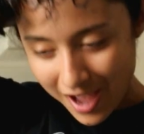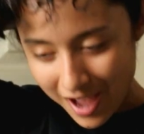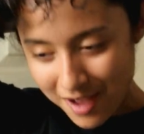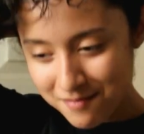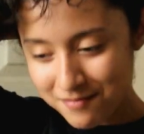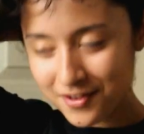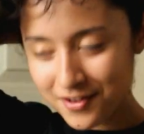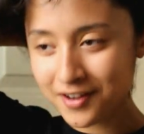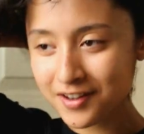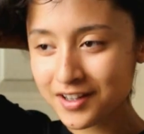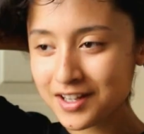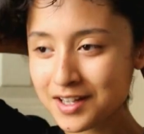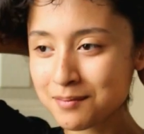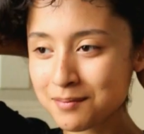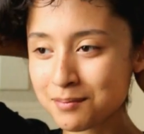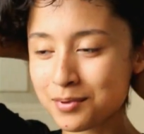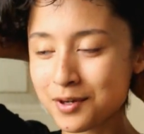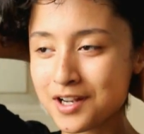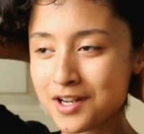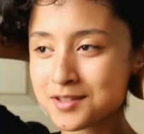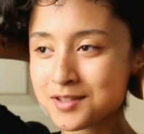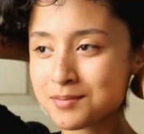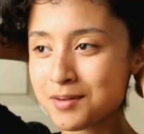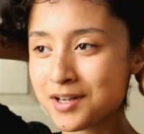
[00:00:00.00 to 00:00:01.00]
I'm very
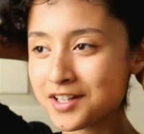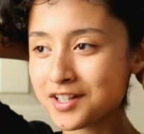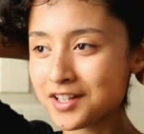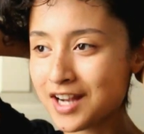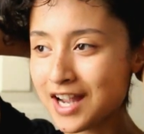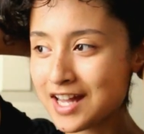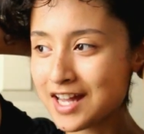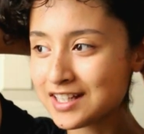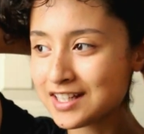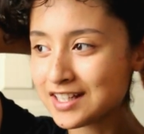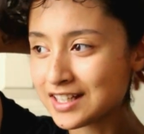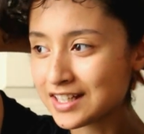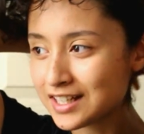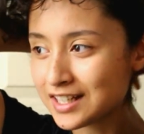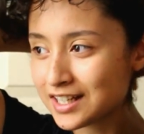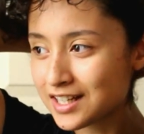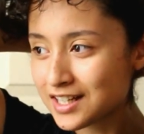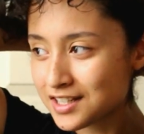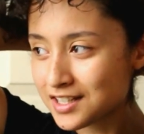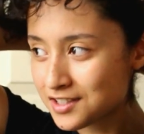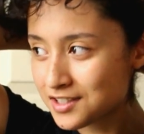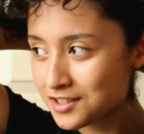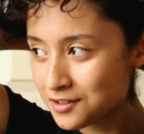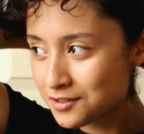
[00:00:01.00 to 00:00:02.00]
impressed by your editing
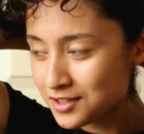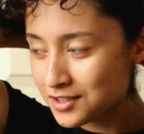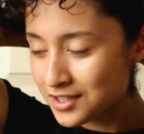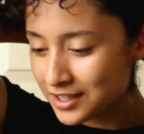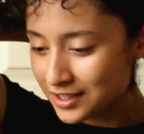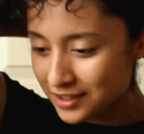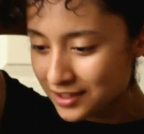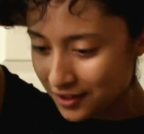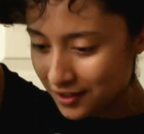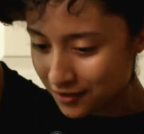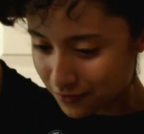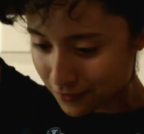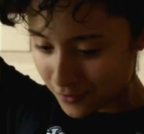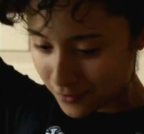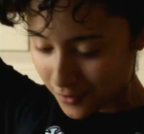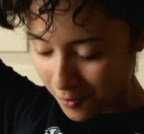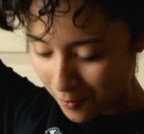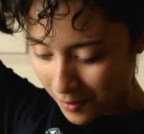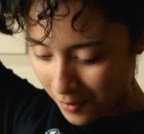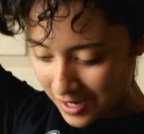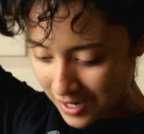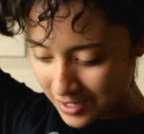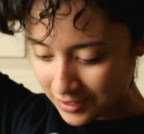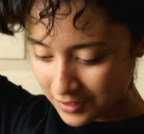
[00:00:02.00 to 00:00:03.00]
because you sit there for
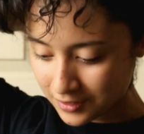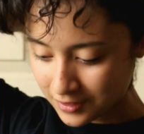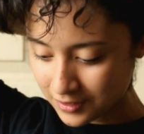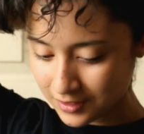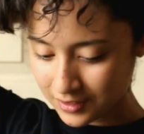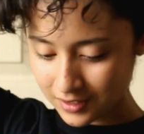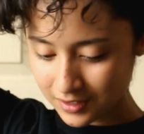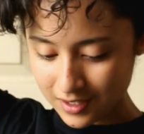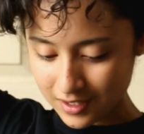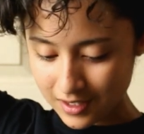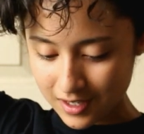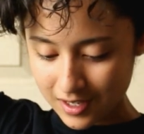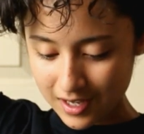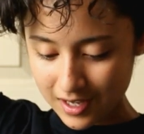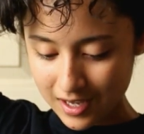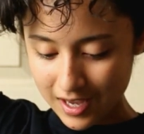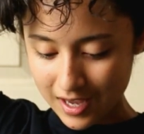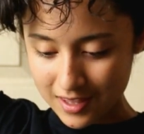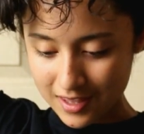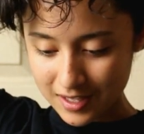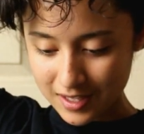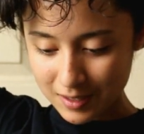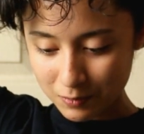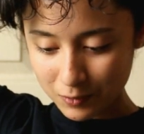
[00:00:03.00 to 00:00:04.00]
a while
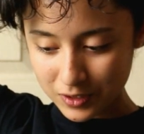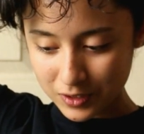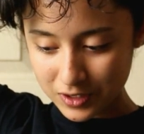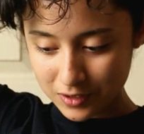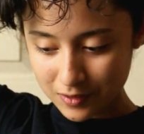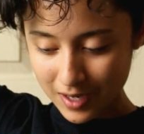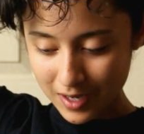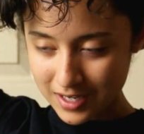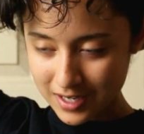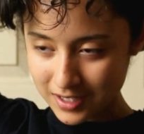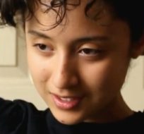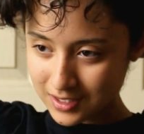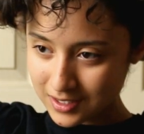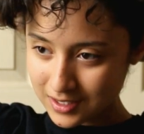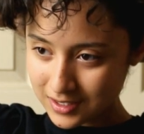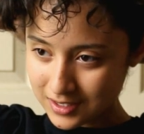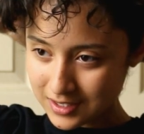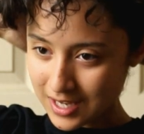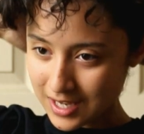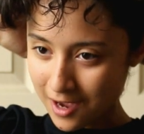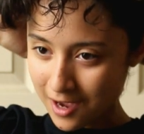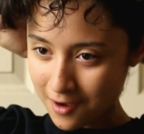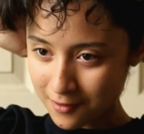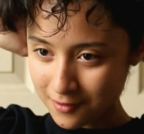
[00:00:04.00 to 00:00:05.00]
and then when you edit it
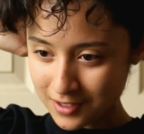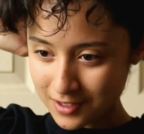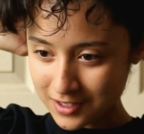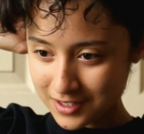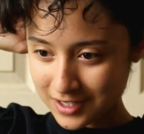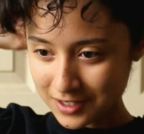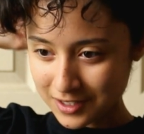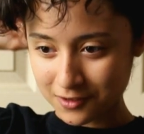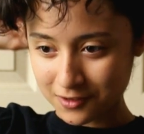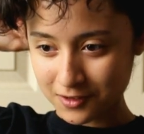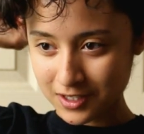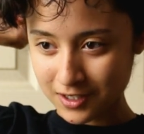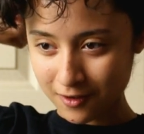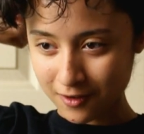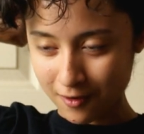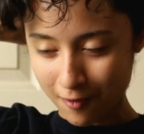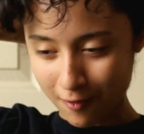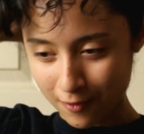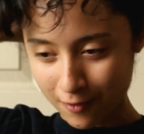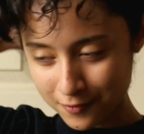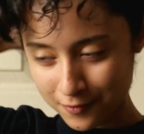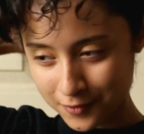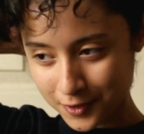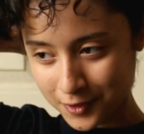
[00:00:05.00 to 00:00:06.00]
down, it's like you get
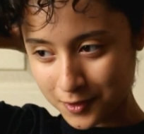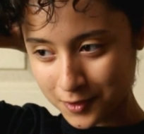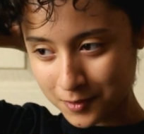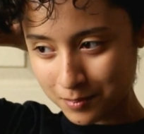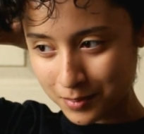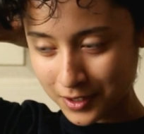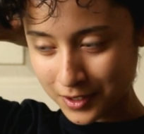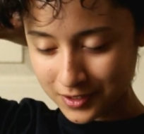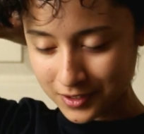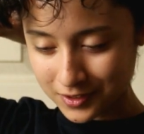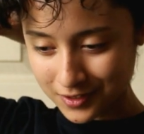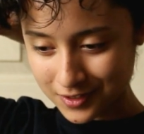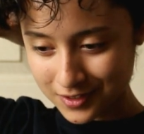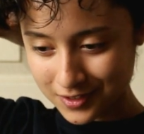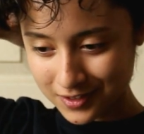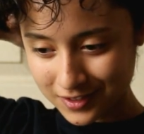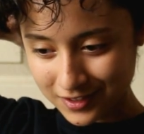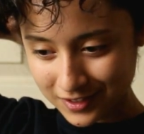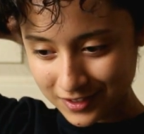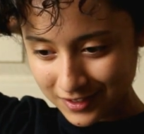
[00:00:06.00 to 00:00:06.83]
all the good parts.